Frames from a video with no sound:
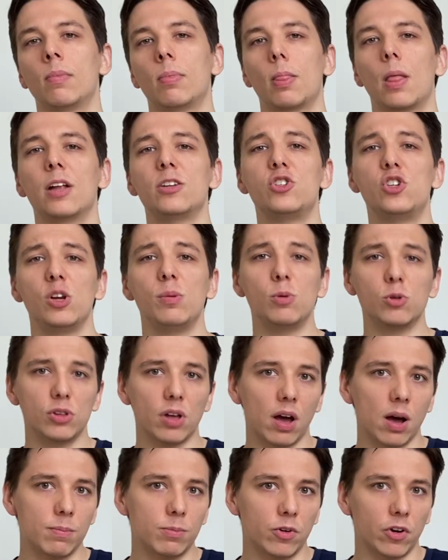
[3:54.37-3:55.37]
Attribute
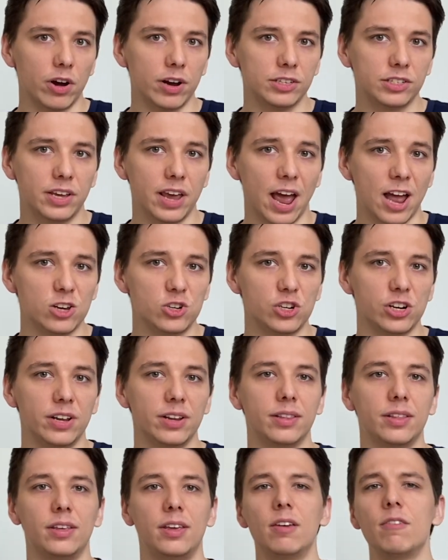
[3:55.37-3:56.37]
upgrades
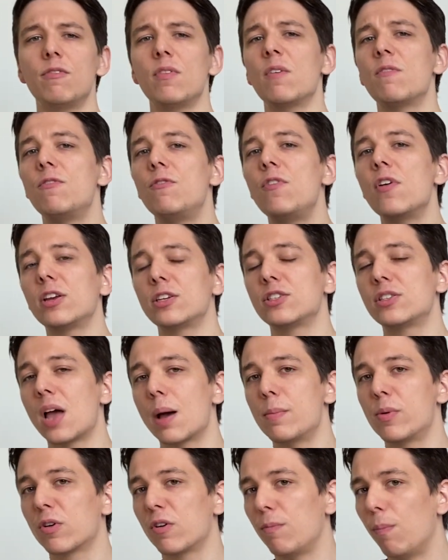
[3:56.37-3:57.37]
gadget give a fixed
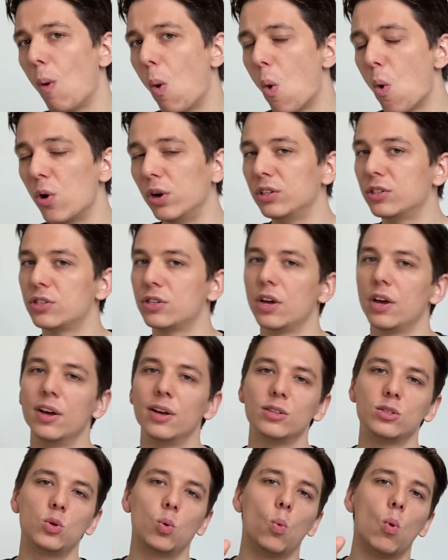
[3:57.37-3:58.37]
number of points
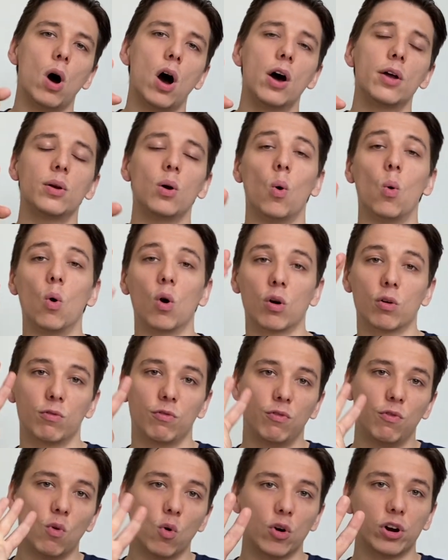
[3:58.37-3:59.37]
to 1 or
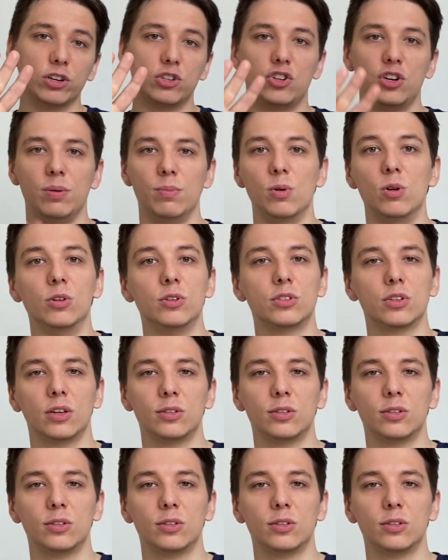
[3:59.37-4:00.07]
4 attributes,